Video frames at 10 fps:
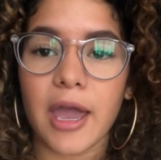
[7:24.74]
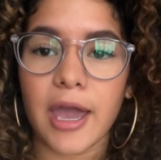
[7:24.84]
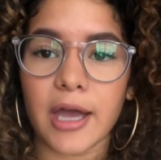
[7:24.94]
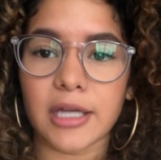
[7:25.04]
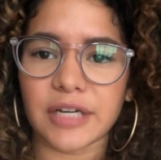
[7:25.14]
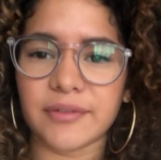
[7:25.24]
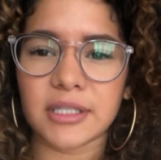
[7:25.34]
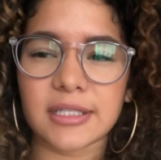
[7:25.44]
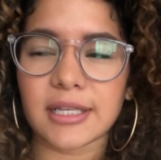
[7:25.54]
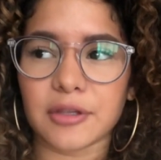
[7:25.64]
And I
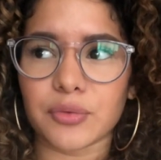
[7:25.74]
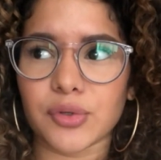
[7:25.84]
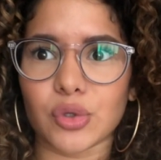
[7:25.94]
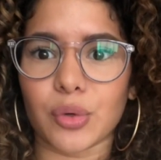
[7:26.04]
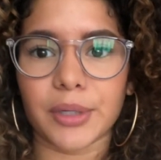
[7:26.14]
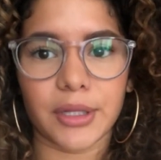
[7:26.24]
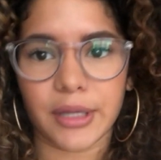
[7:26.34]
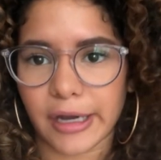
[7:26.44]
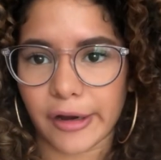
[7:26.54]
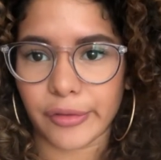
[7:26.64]
realized that there was nobody
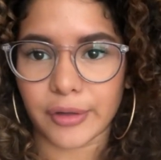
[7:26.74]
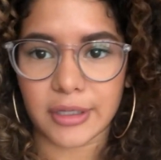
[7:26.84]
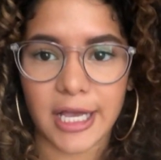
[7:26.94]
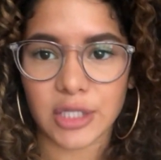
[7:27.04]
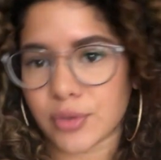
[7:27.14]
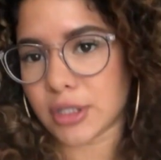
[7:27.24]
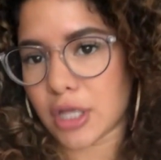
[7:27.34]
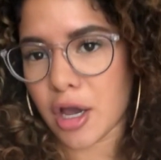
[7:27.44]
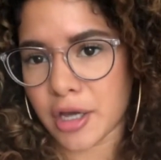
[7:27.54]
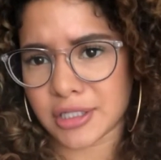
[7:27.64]
there. The class was
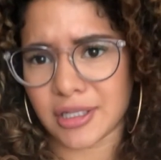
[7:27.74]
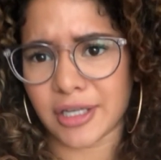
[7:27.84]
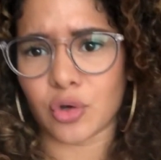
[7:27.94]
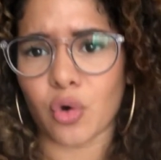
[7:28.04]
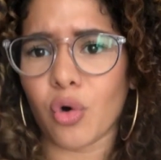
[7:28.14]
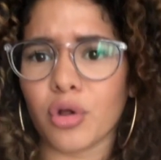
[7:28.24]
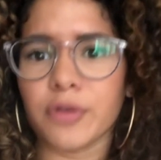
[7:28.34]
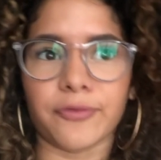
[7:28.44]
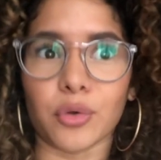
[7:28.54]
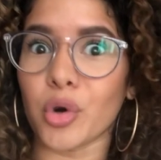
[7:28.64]
locked. Like, the whole
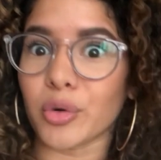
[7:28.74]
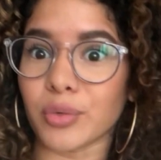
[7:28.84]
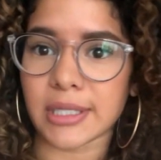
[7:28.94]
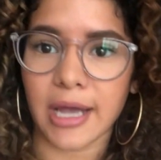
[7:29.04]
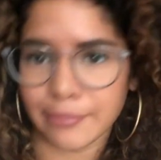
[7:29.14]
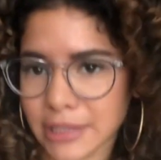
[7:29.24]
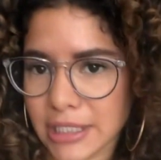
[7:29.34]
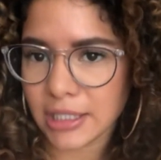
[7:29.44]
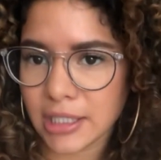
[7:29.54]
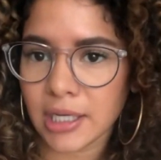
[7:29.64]
floor was
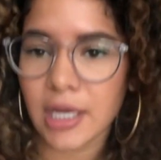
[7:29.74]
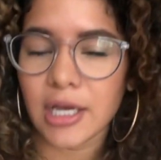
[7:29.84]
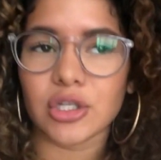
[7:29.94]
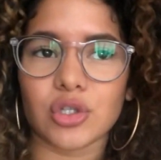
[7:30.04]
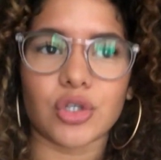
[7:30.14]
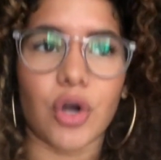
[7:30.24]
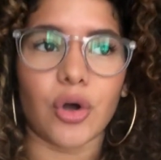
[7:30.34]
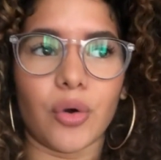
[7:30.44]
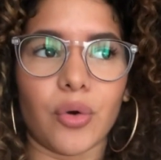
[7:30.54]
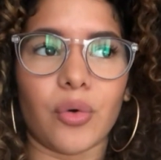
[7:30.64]
empty.
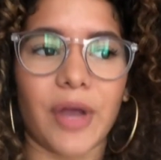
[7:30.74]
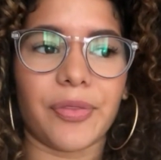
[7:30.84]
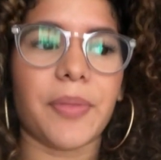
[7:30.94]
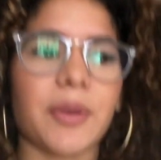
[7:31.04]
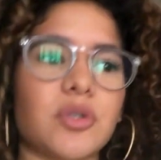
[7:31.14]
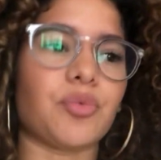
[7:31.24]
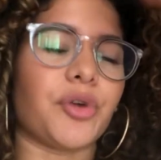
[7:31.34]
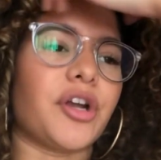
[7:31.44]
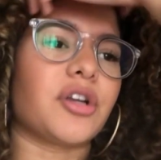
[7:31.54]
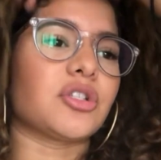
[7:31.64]
So I thought that was weird.